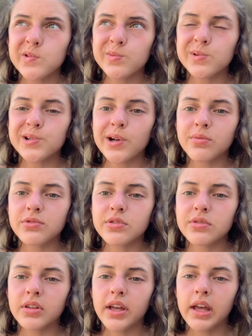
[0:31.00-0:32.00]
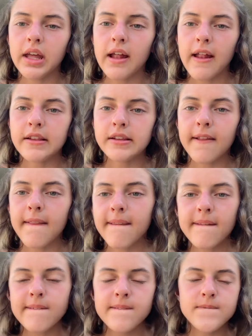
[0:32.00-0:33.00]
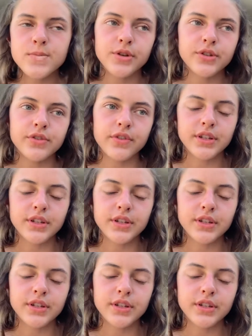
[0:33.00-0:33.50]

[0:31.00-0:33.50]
woke up too late, and we were just